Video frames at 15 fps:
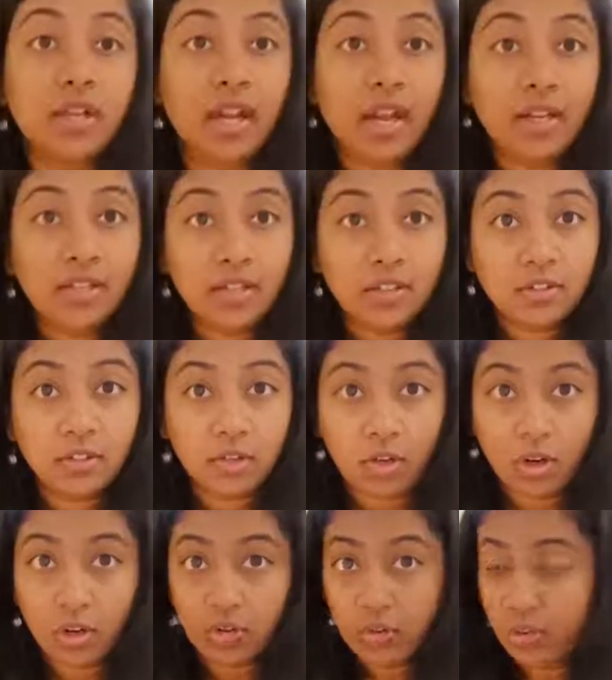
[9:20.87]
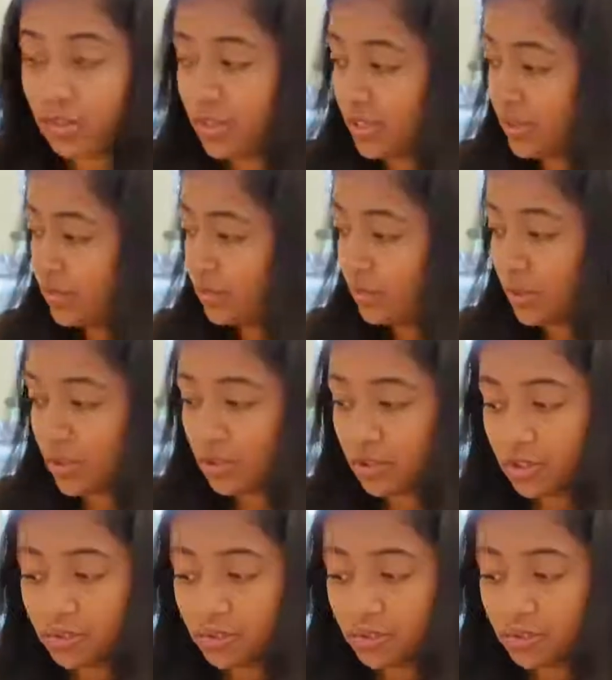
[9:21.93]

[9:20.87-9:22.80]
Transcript: any other alternative milk.